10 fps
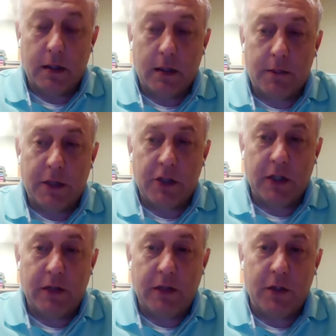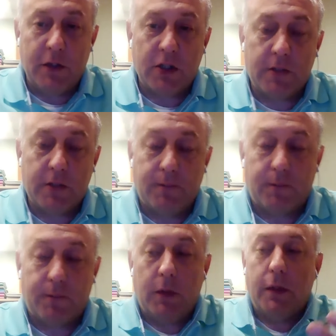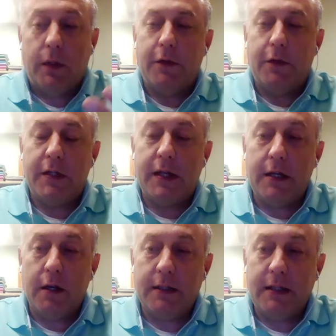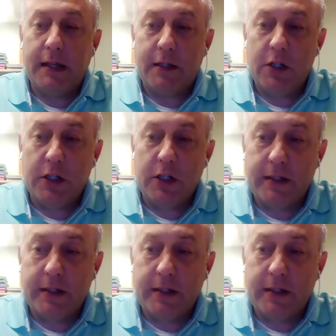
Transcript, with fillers: Especially if you just if you take a young technician